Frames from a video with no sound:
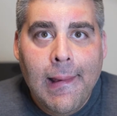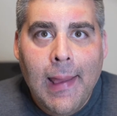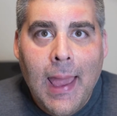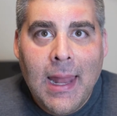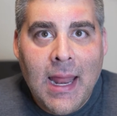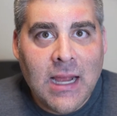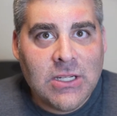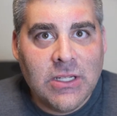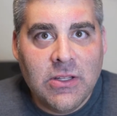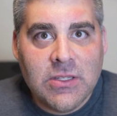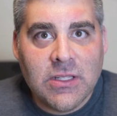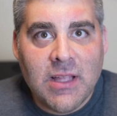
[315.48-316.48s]
And it actually
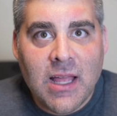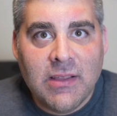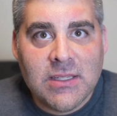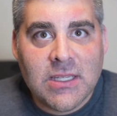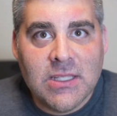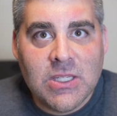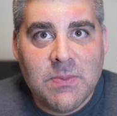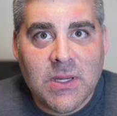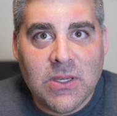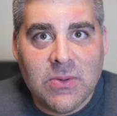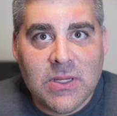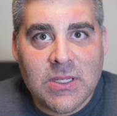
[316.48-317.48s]
looks a lot less
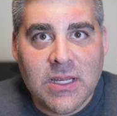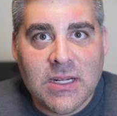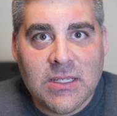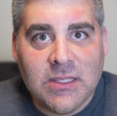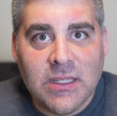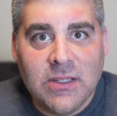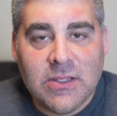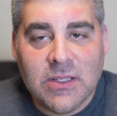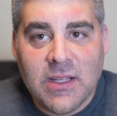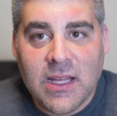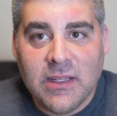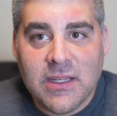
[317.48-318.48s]
conspicuous, honestly. It looks a
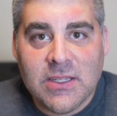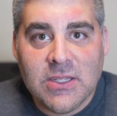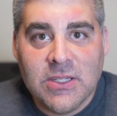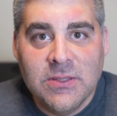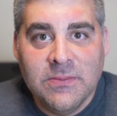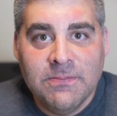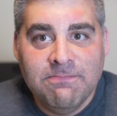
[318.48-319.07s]
lot less